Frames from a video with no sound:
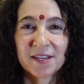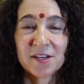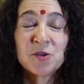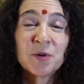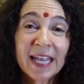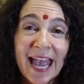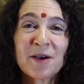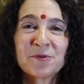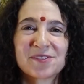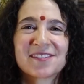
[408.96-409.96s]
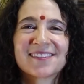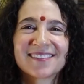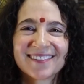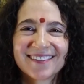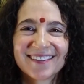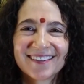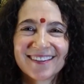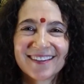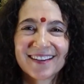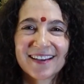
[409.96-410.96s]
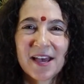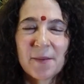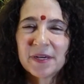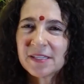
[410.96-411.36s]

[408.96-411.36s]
new accounts. But